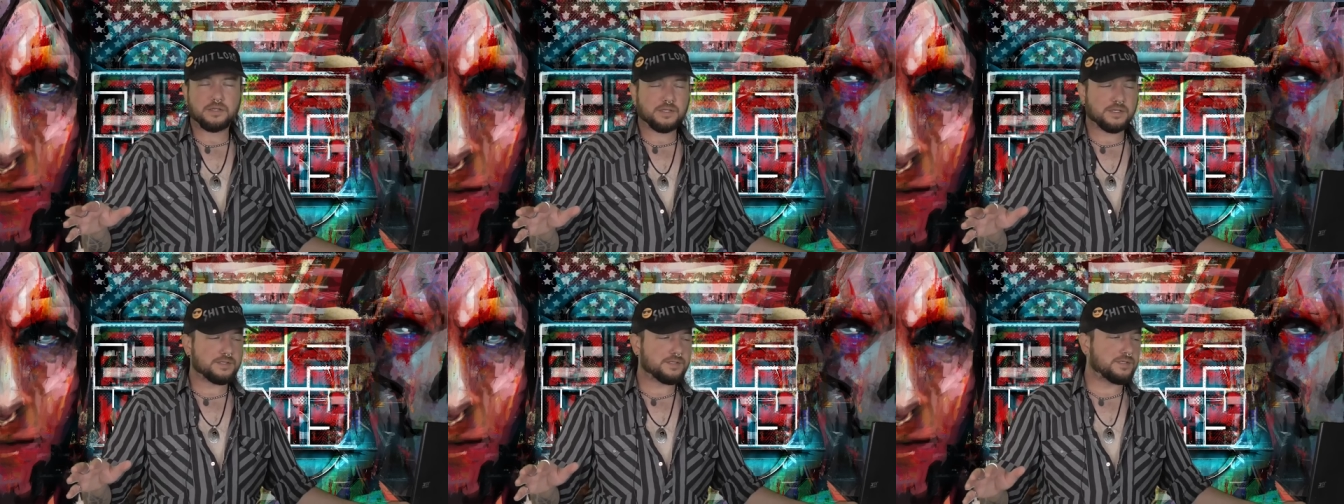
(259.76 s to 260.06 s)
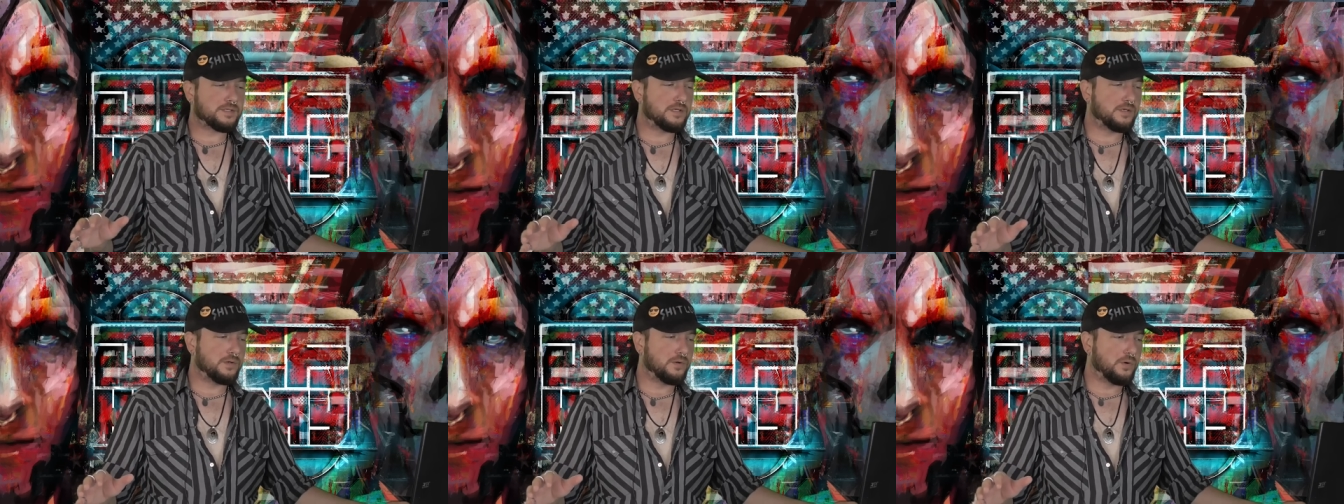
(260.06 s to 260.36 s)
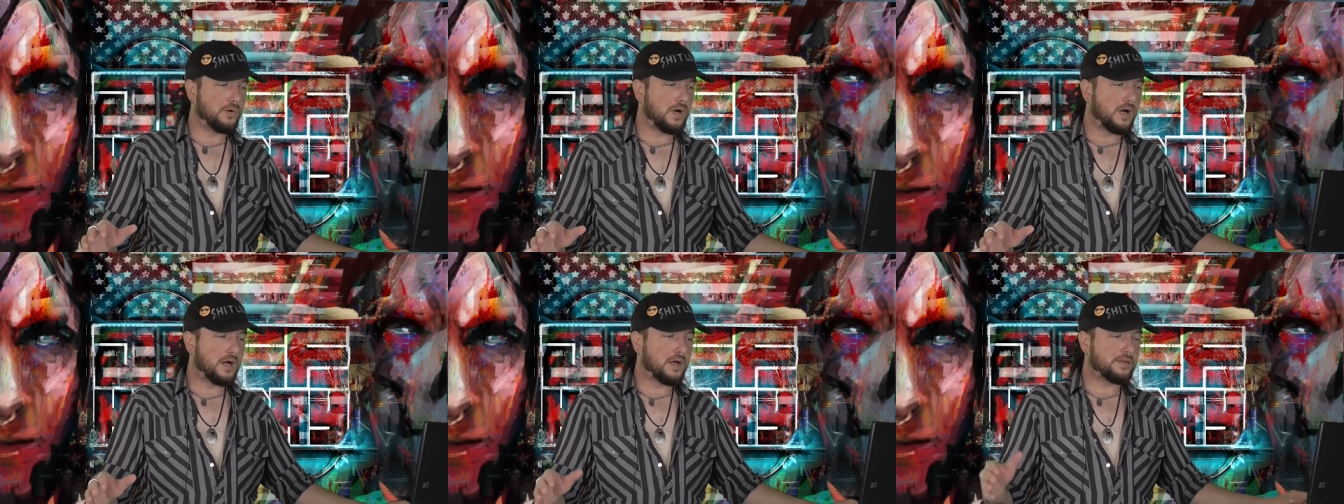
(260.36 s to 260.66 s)
on this
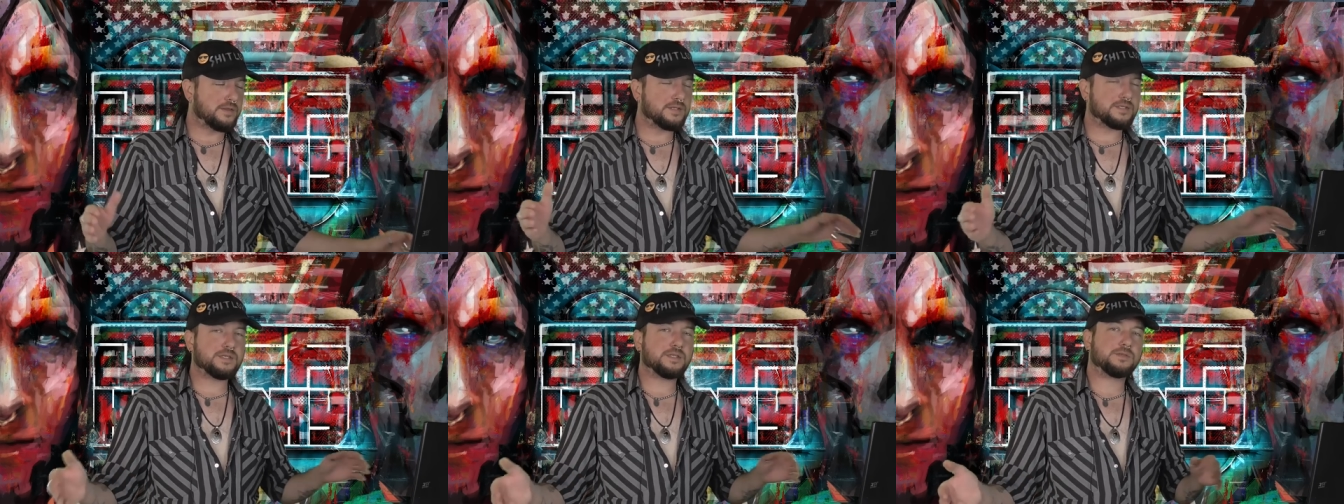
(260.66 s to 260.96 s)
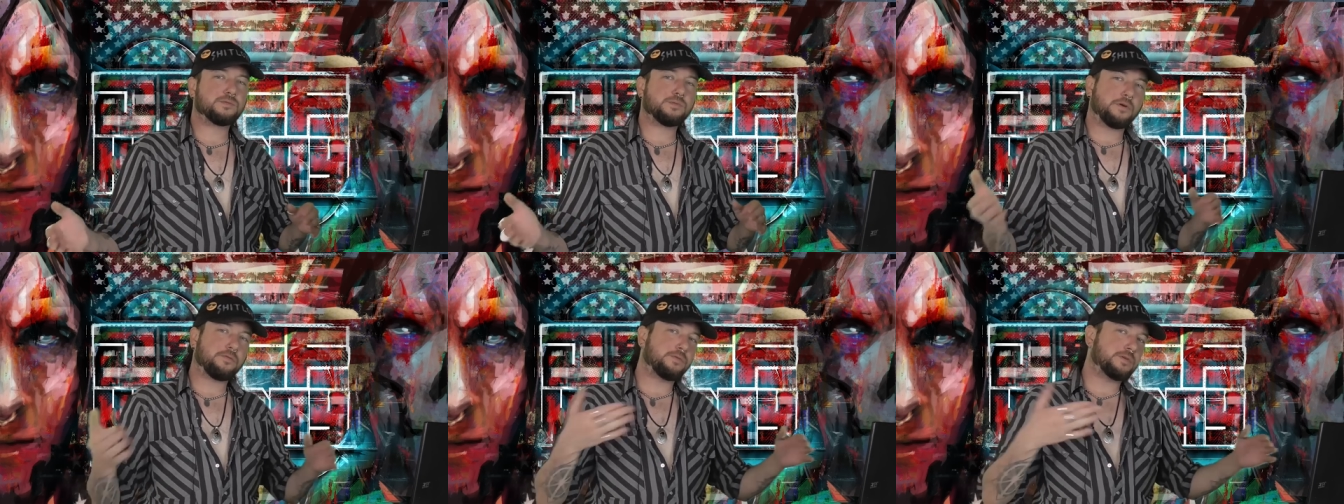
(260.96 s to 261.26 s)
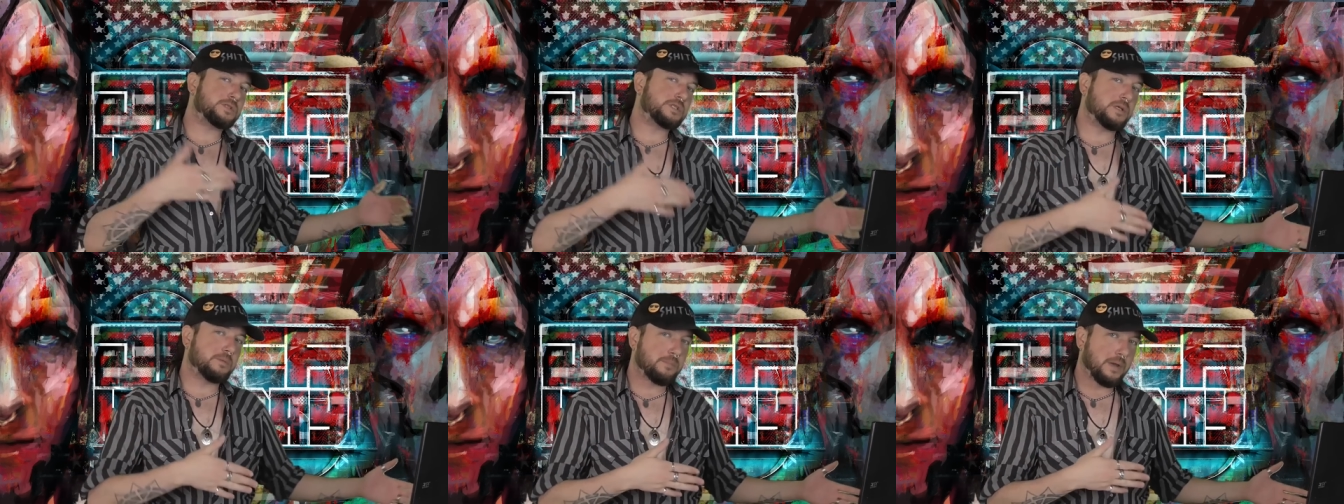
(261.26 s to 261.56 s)
too. Uh, this is
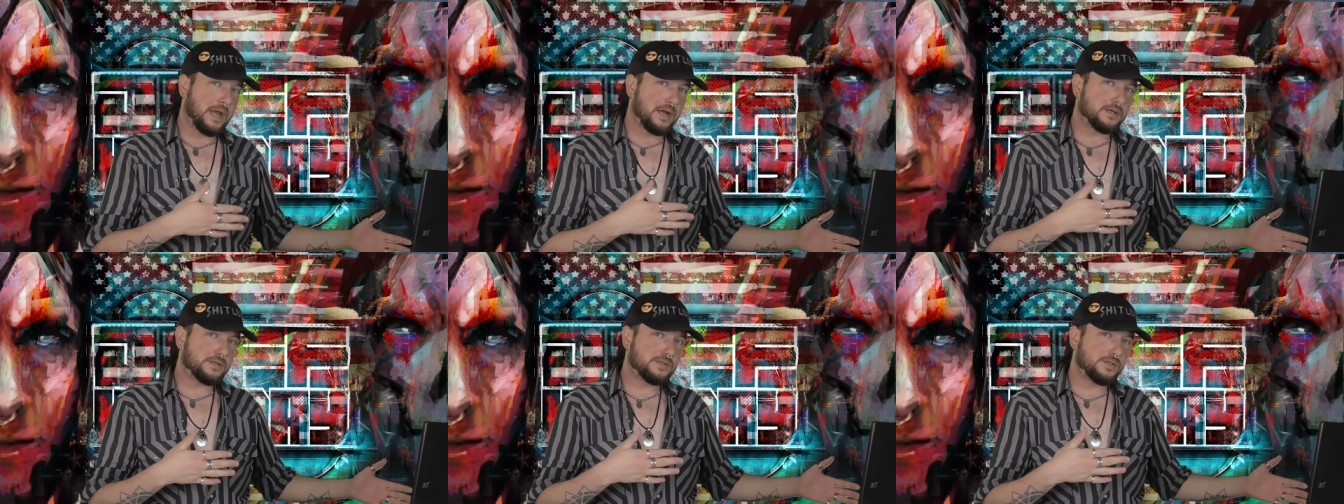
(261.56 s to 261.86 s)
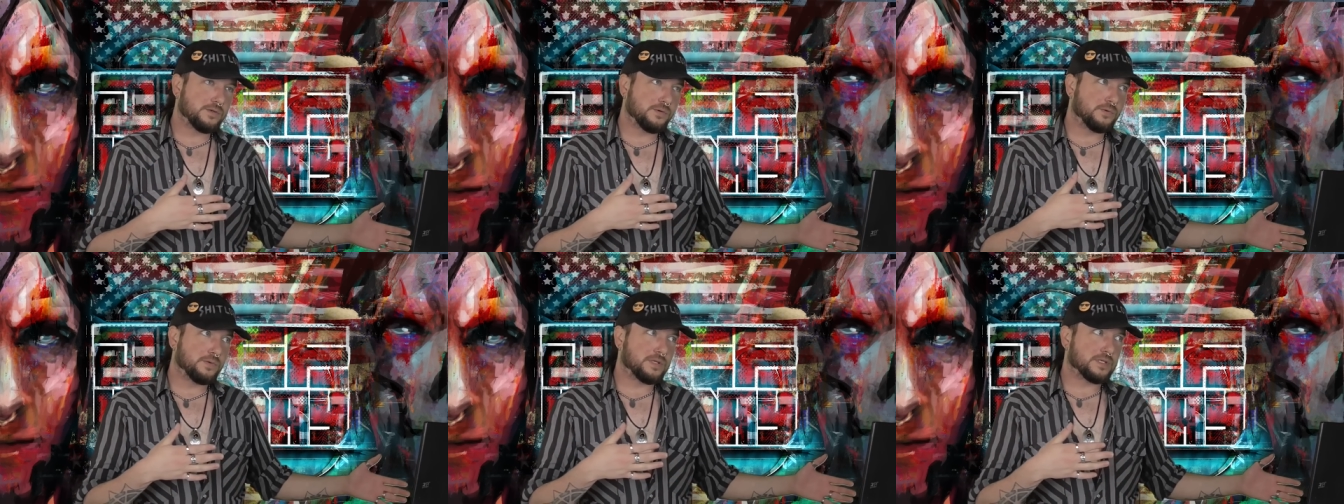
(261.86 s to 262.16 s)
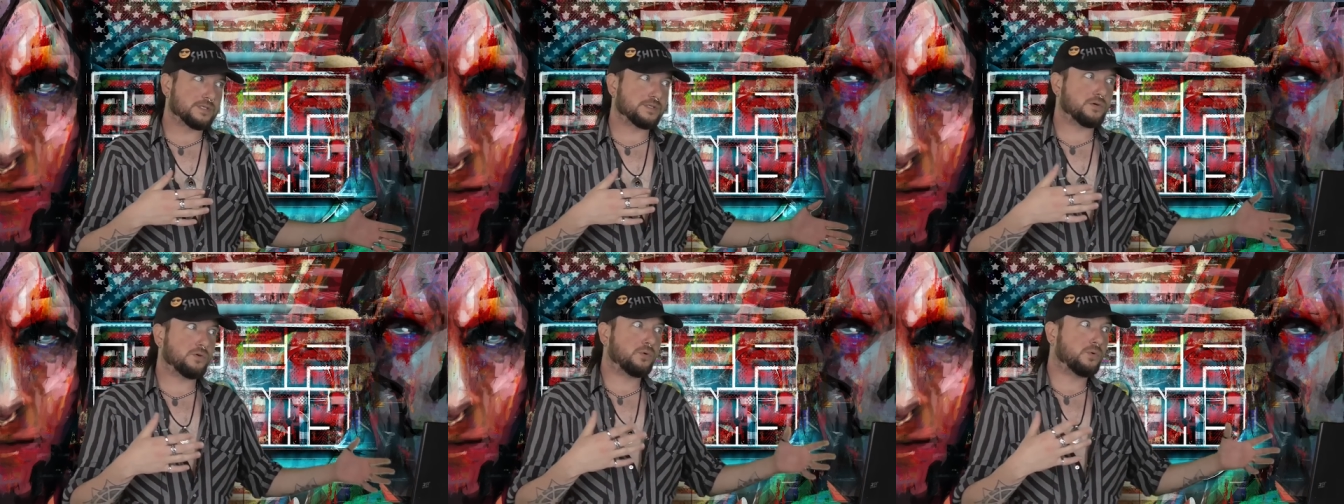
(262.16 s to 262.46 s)
referencing back to
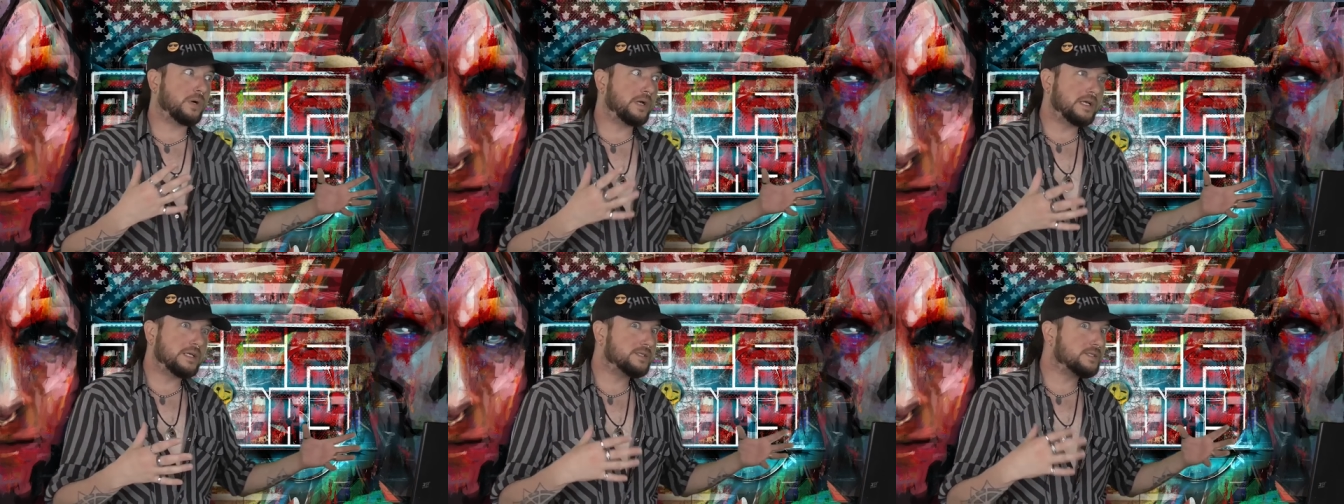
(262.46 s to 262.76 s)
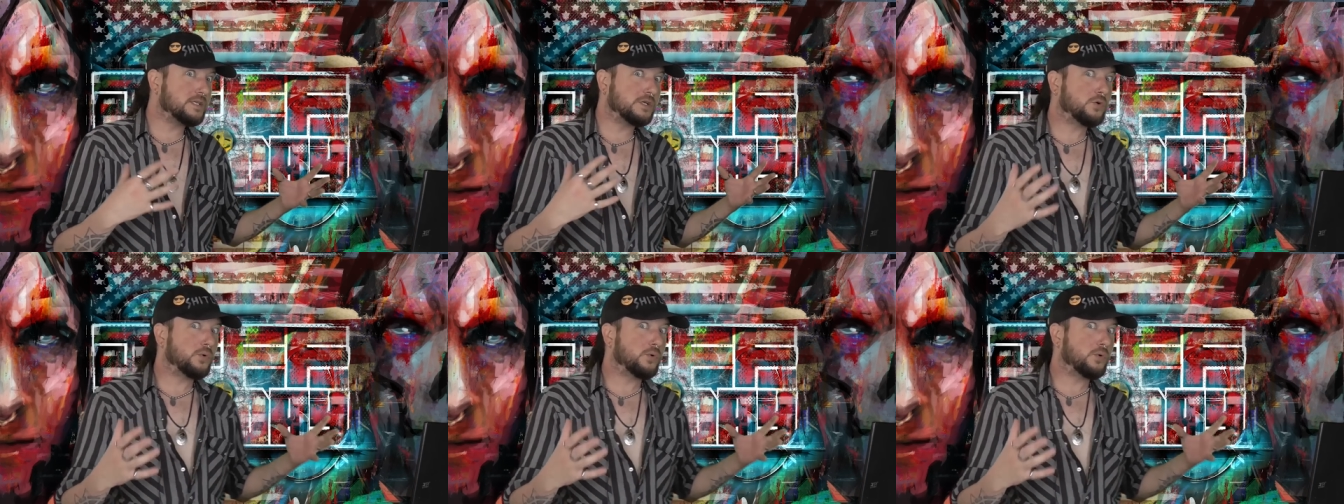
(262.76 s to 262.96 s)
this crazy,